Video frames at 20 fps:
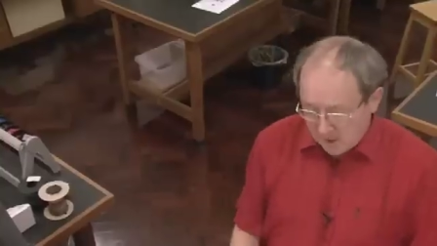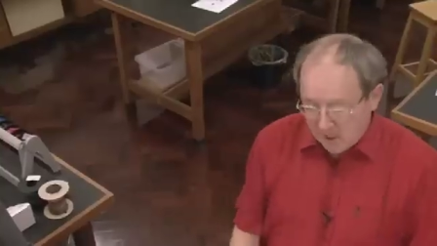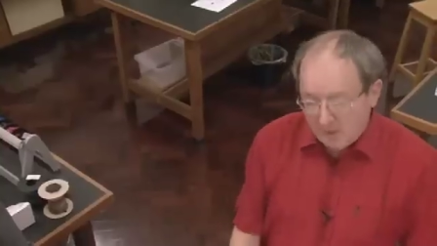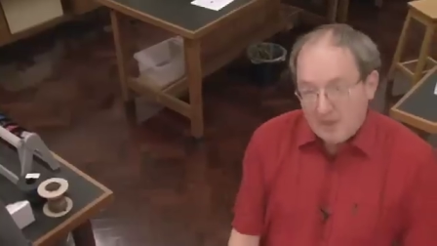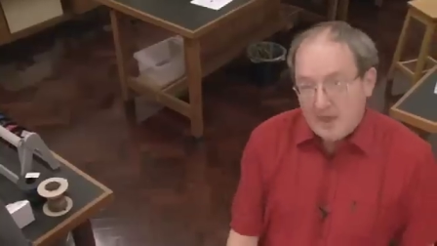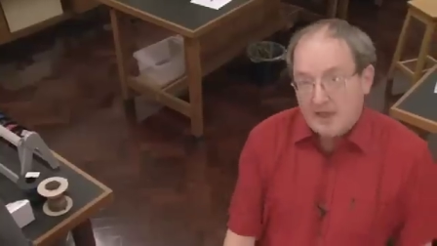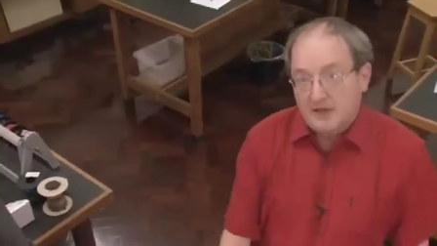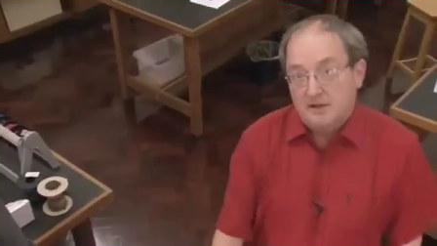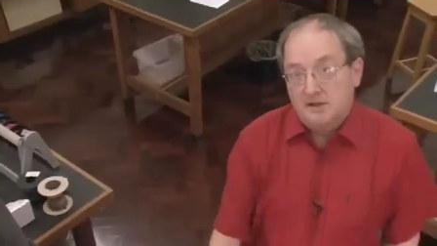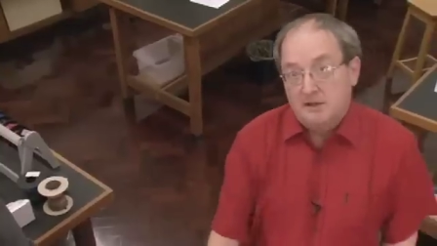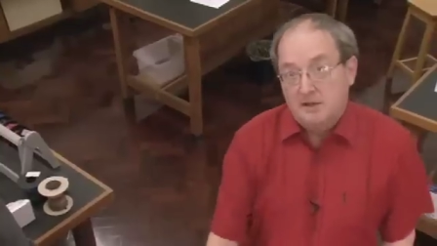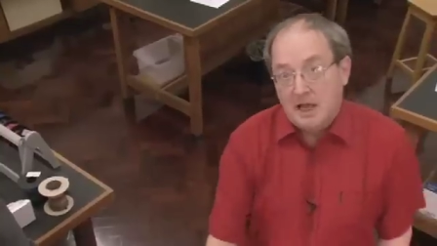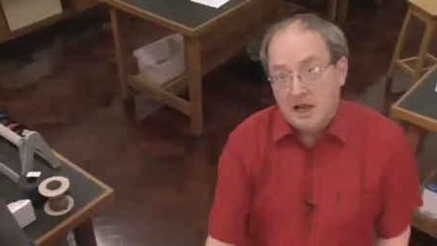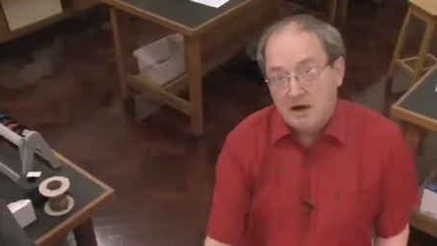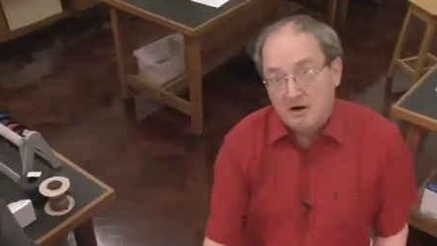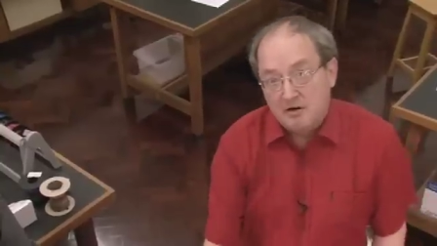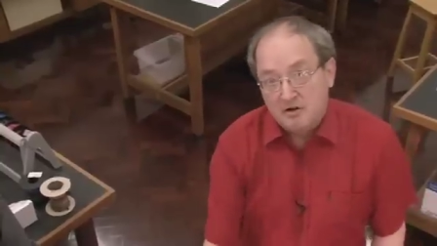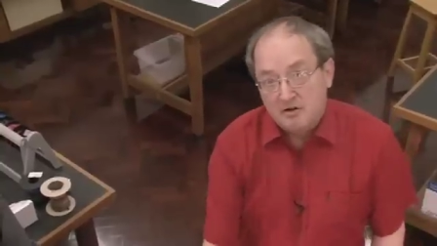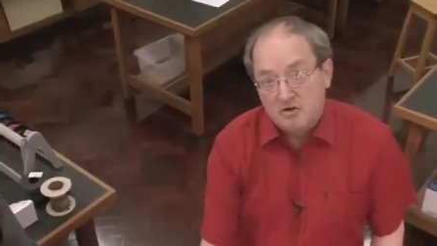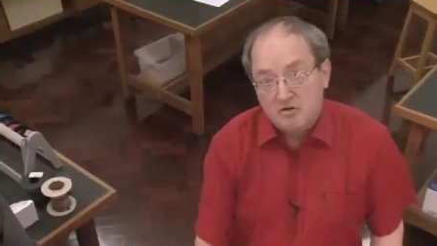And that
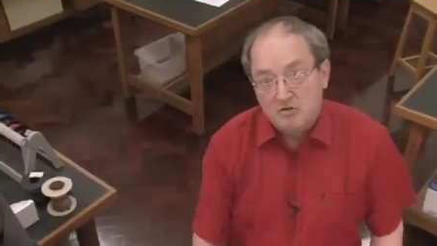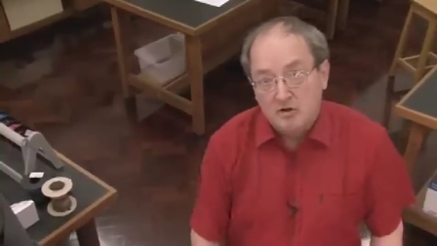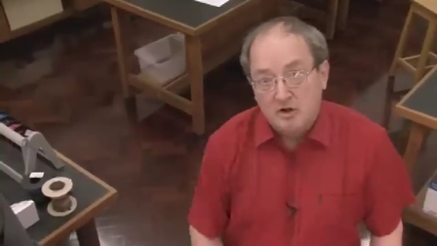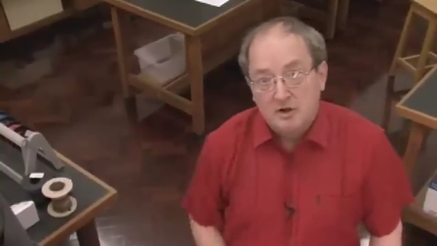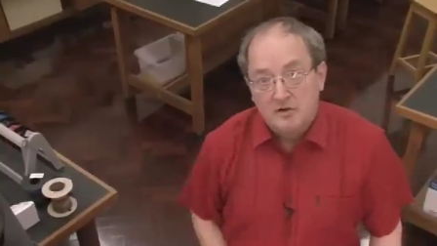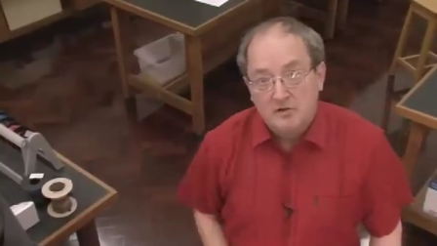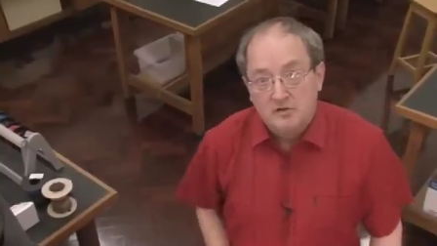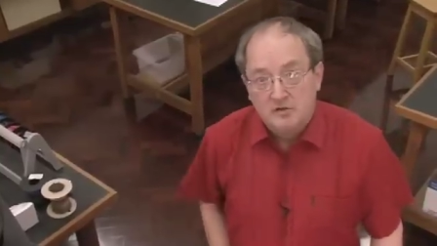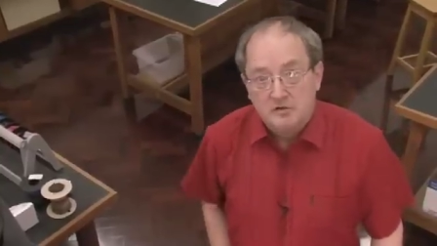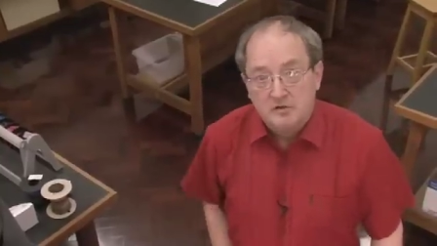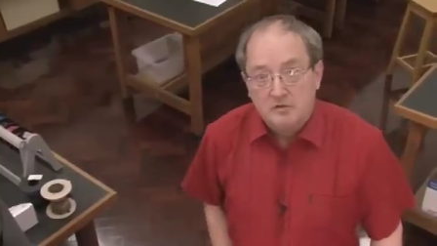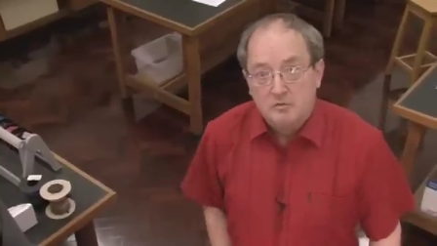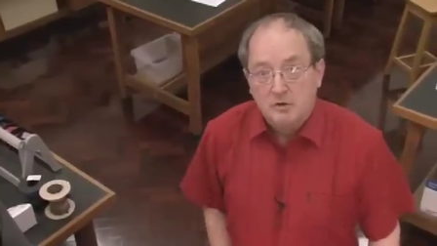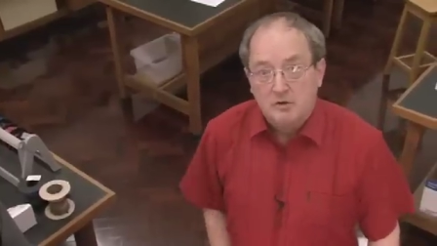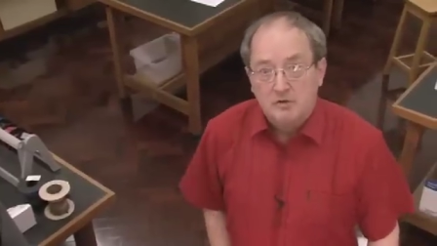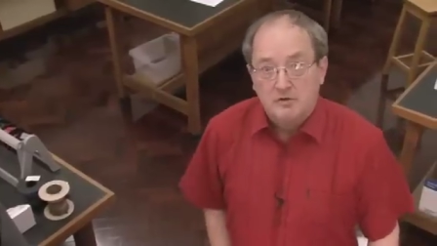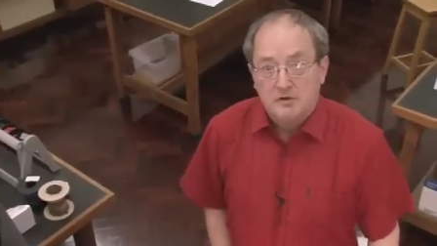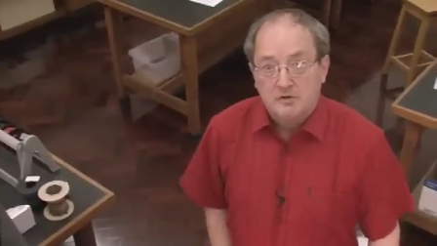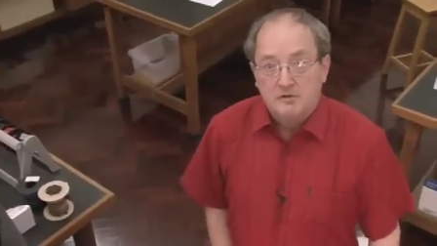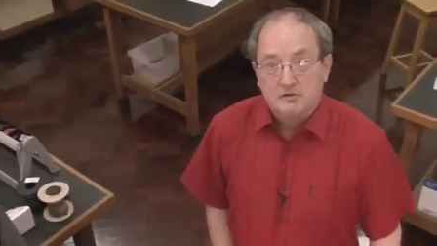characterizes
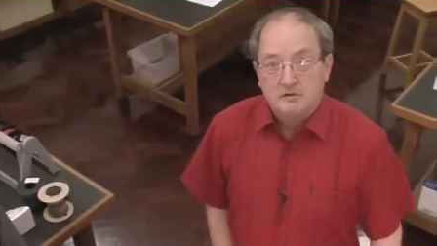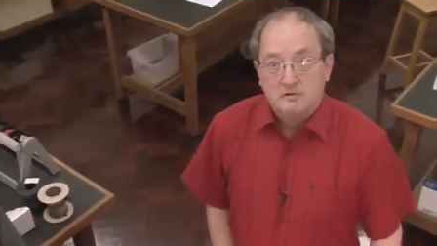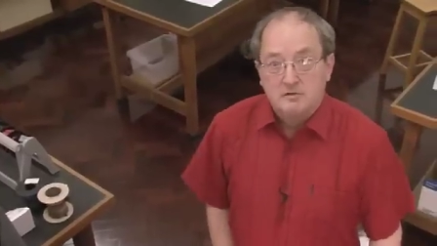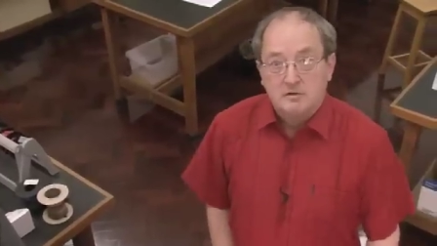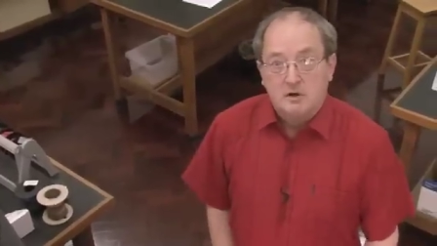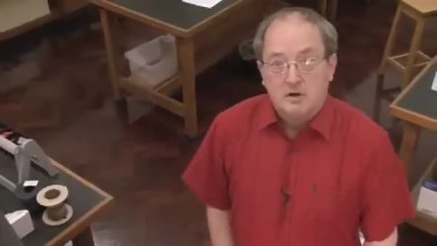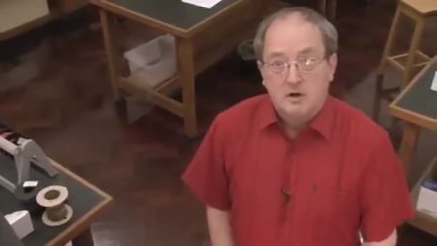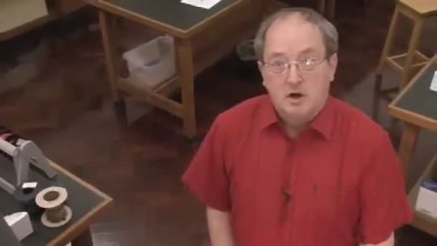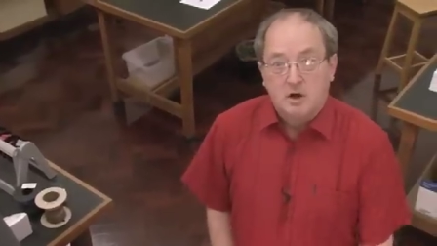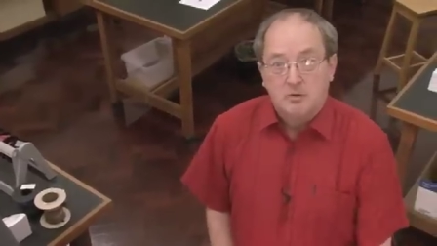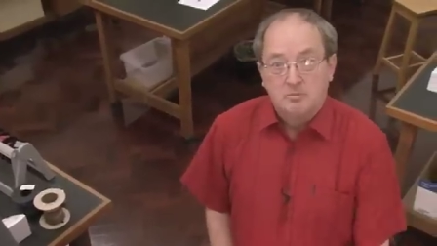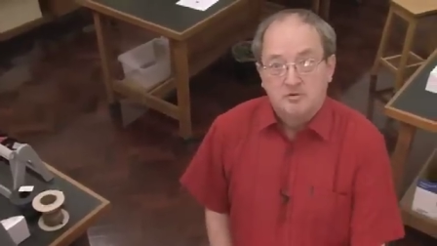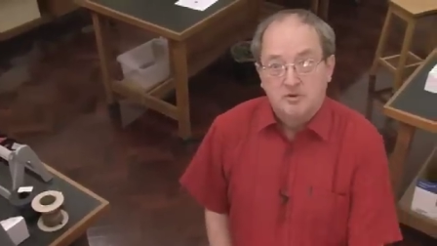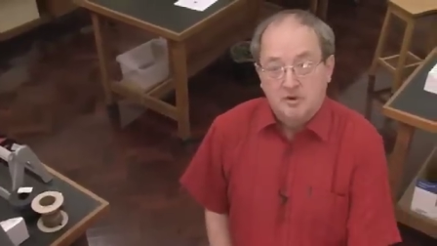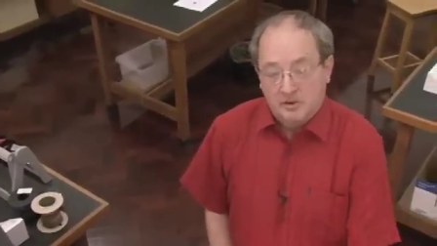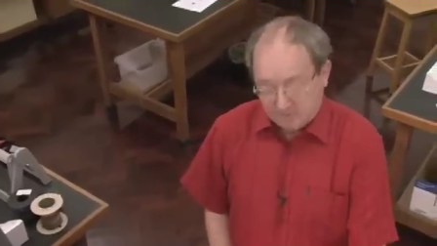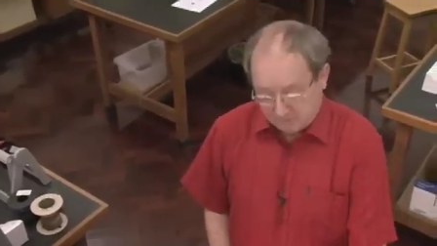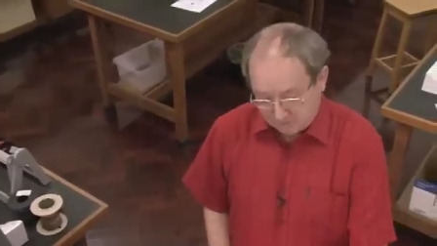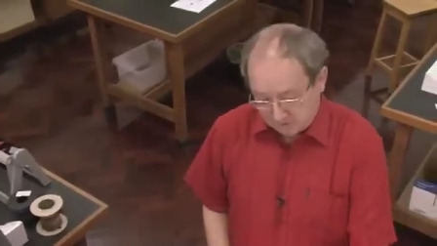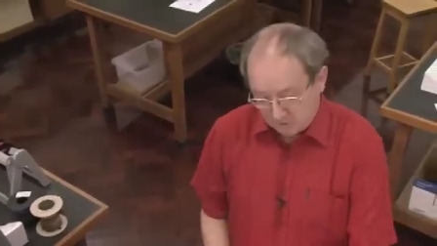what this
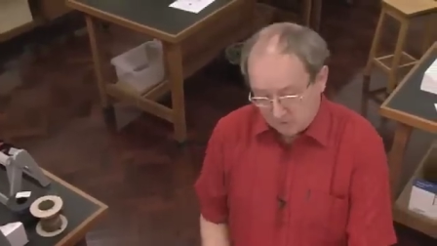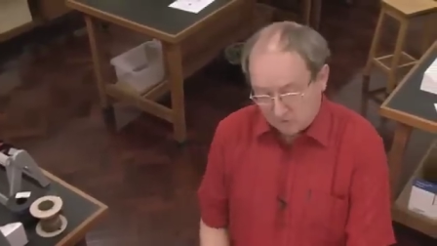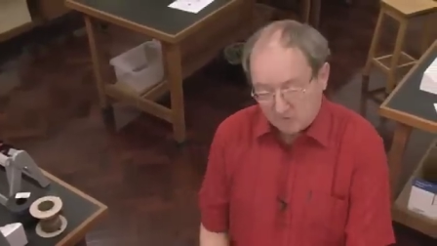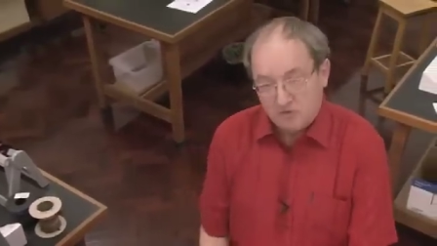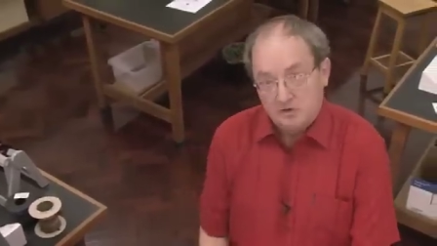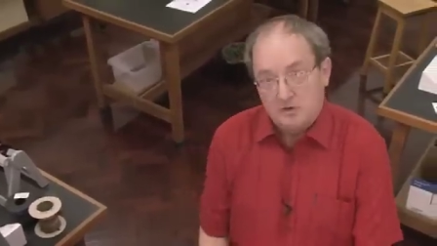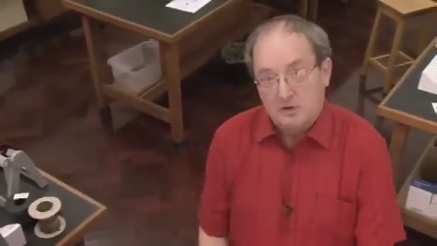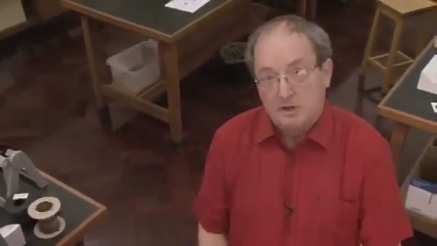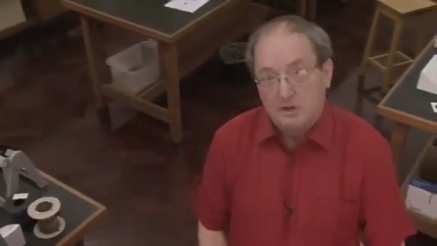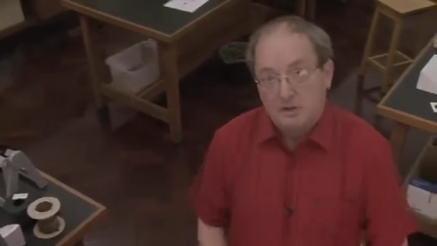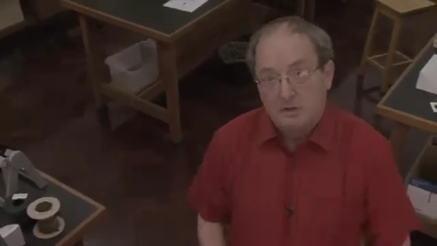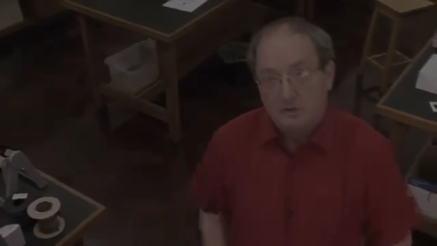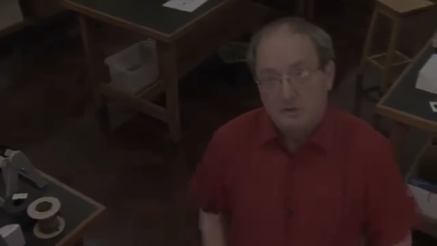object looks like.